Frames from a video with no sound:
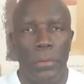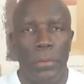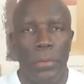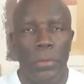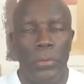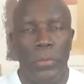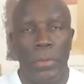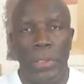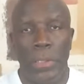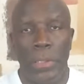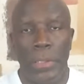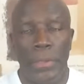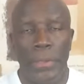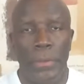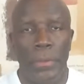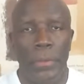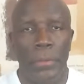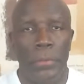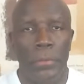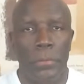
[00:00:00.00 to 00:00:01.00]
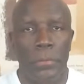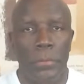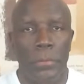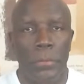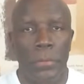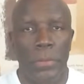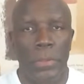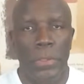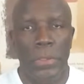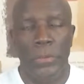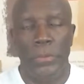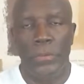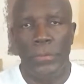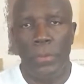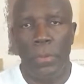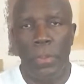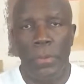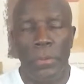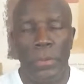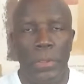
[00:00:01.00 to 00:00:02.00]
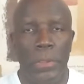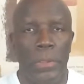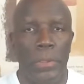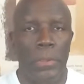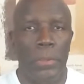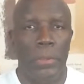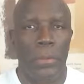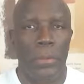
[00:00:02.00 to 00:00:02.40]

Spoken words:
It's clear, it's salty,